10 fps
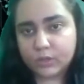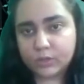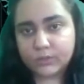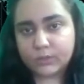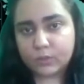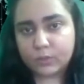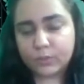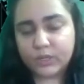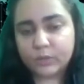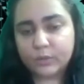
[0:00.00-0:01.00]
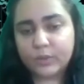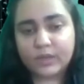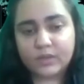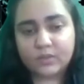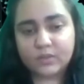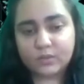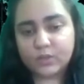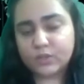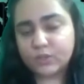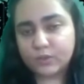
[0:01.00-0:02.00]
So we know that the
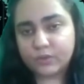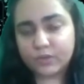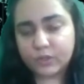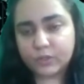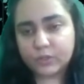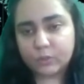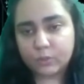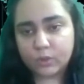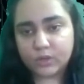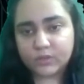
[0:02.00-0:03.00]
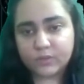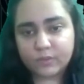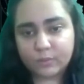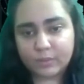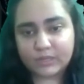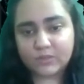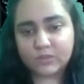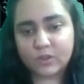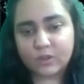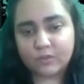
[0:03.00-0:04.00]
threshold function works on the
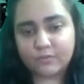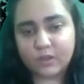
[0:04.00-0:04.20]
basis of